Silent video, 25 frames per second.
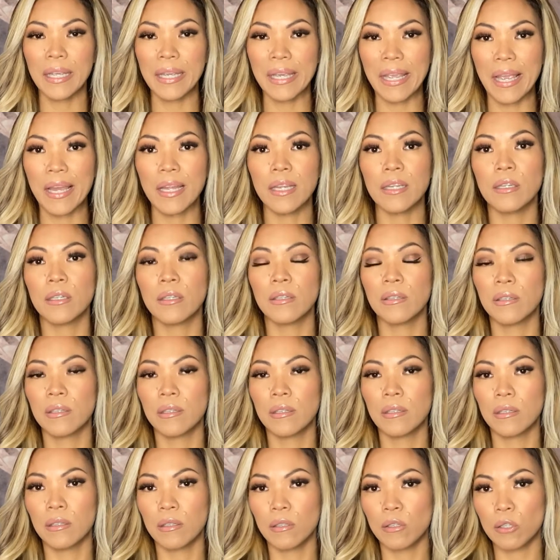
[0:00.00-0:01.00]
get
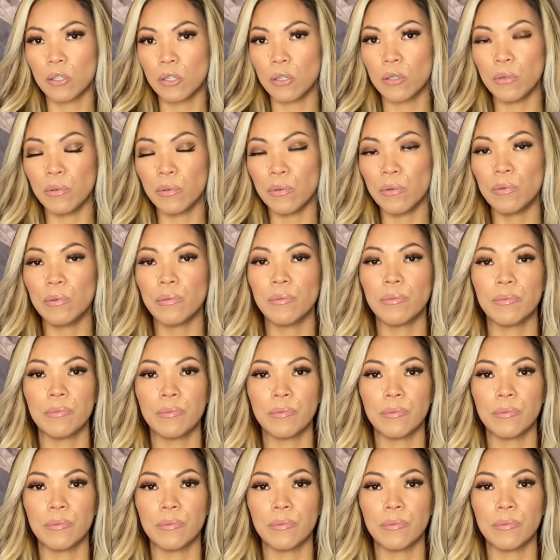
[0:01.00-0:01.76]
to